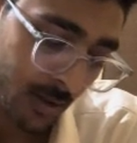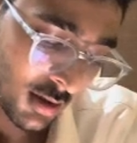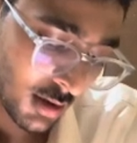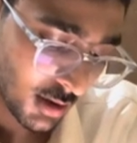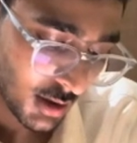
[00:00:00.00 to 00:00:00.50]

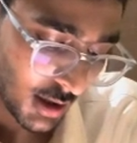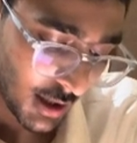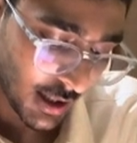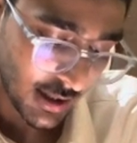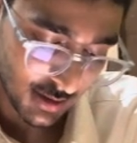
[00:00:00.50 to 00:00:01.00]
and
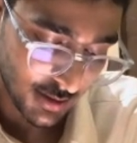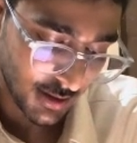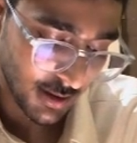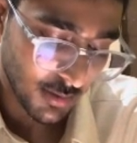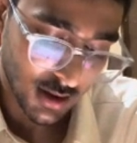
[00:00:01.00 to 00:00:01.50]
the
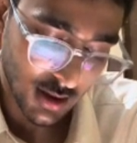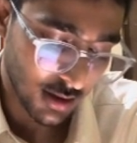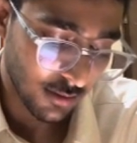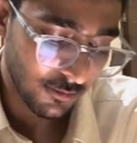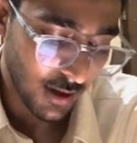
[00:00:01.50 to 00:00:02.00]

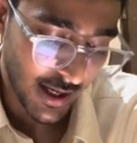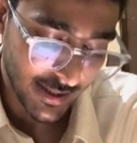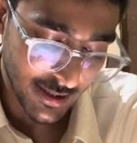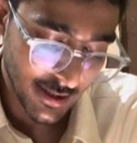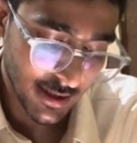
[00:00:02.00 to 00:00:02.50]
adrenal
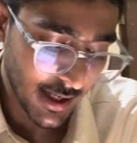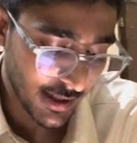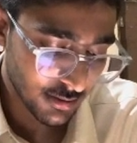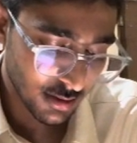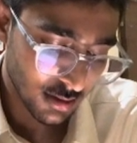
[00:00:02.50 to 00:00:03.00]
glands
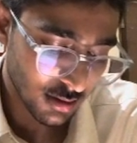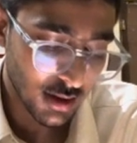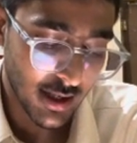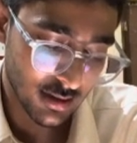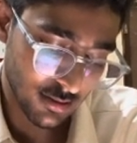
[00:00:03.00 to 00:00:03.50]
as
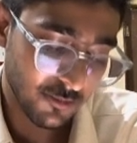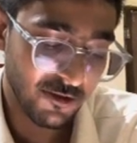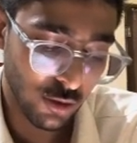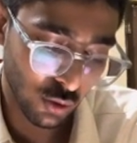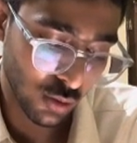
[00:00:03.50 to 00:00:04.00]

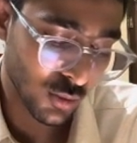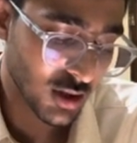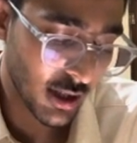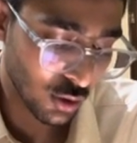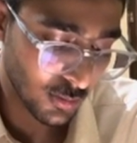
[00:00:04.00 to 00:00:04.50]
pheochromocytoma
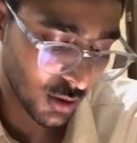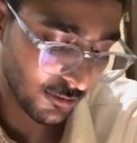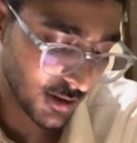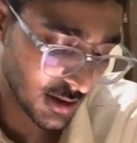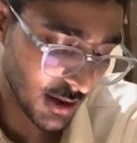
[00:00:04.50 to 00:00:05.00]
obviously,
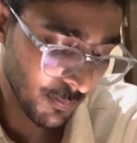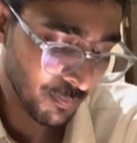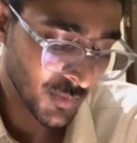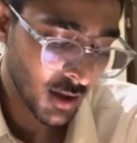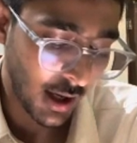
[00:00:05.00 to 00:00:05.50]

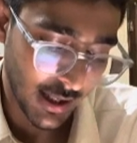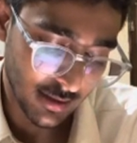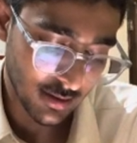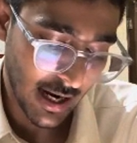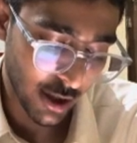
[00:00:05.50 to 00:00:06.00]
and thyroid
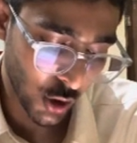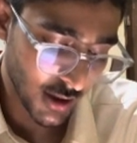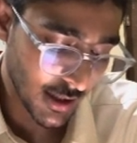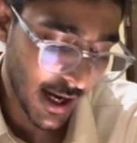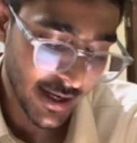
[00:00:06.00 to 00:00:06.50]
gland and
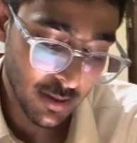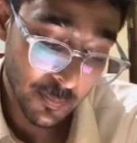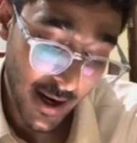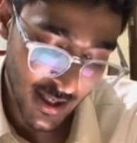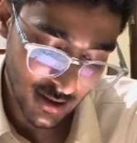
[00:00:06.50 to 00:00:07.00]

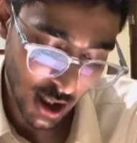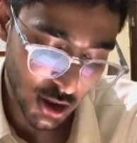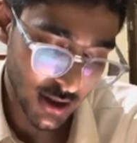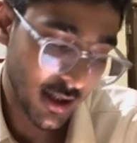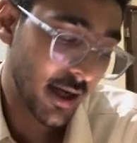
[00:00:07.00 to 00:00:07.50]
parathyroid gland,
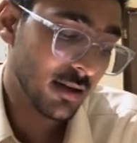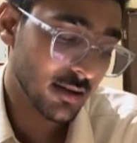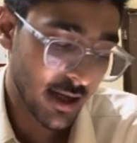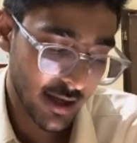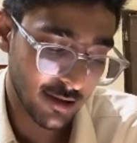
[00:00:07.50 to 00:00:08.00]
they are
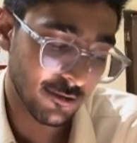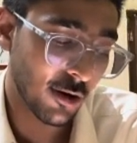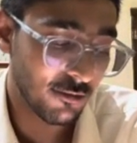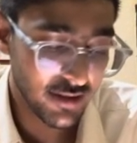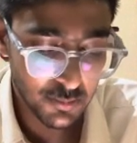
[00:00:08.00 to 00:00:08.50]
involved in men
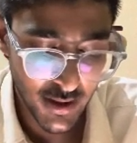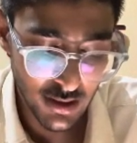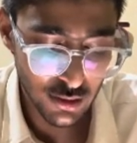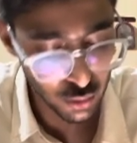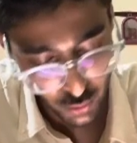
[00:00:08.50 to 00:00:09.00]
2A
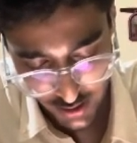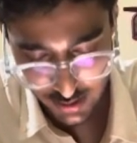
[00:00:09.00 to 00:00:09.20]
syndrome.